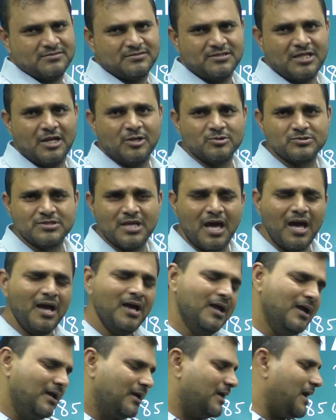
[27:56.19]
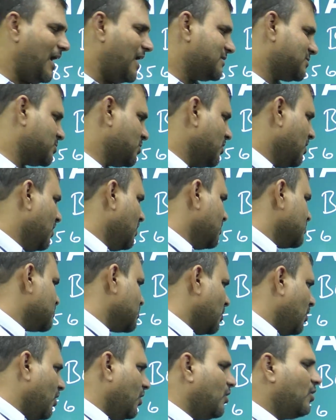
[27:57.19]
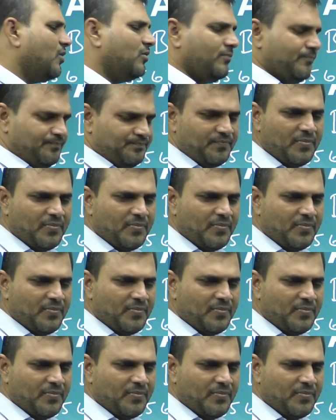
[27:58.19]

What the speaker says: They lose the caste. So